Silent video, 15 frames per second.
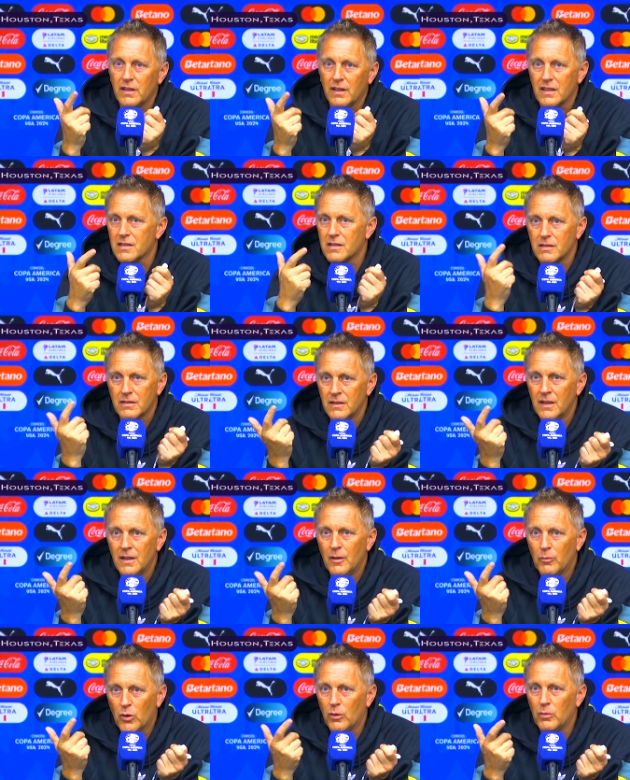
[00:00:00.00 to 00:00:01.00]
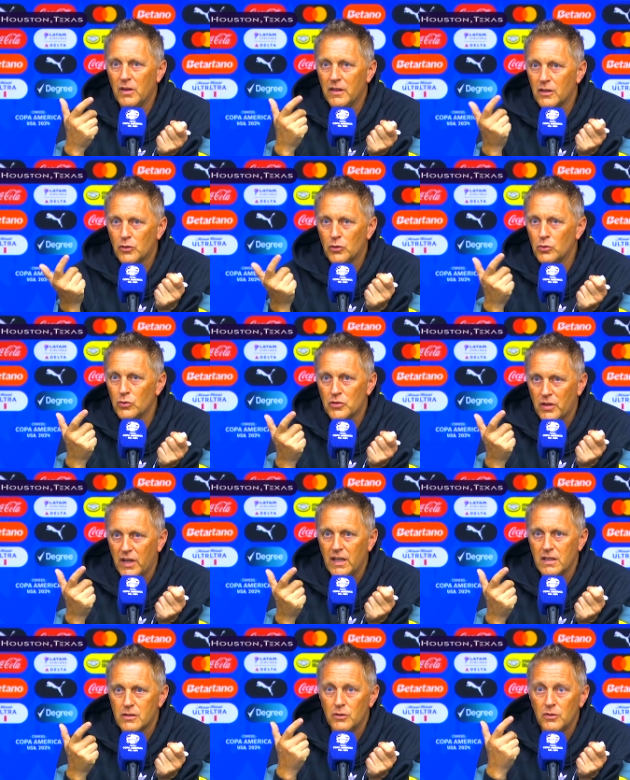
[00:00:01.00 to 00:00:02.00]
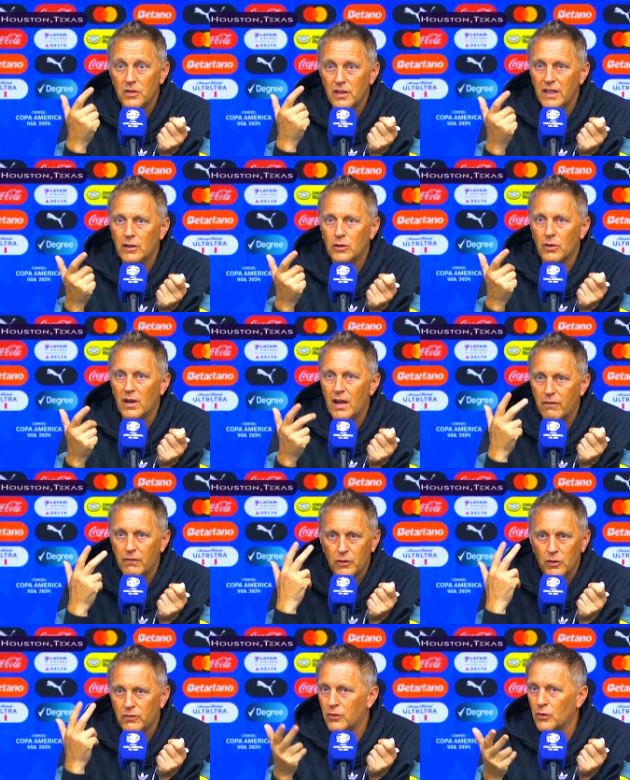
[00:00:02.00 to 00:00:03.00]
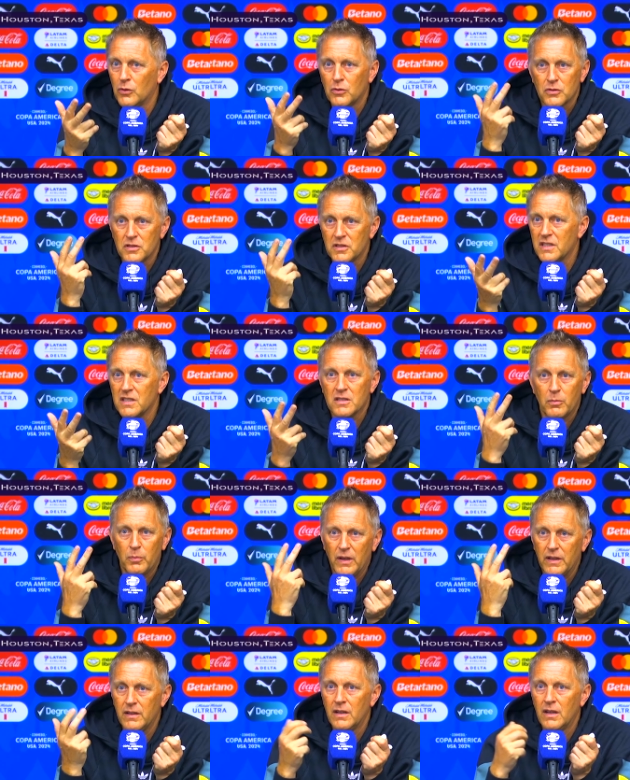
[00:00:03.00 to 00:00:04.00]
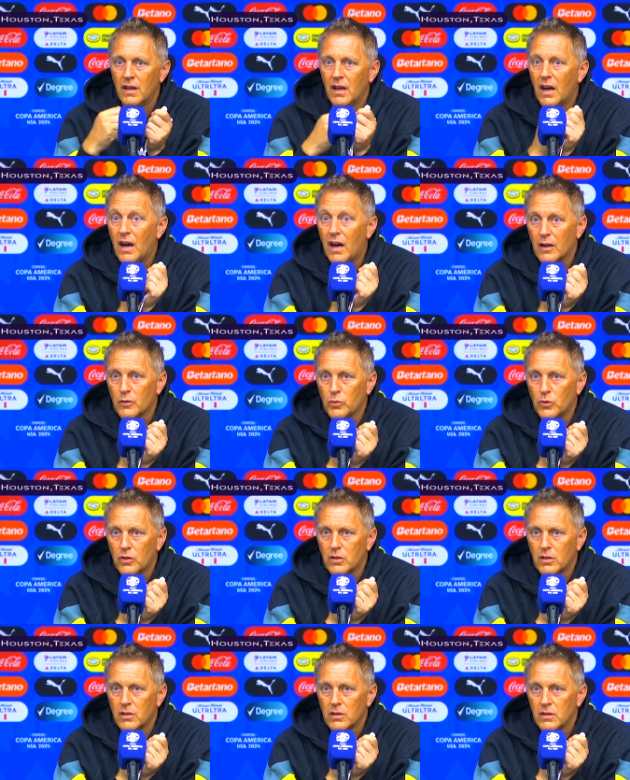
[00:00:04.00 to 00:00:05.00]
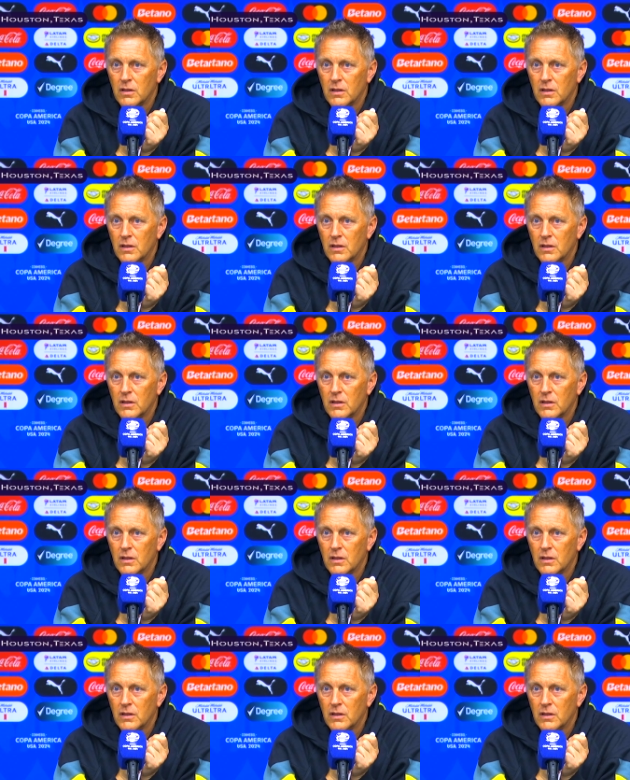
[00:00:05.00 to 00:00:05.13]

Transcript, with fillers: That's the, probably the two traits you need to have focus, discipline, hard work,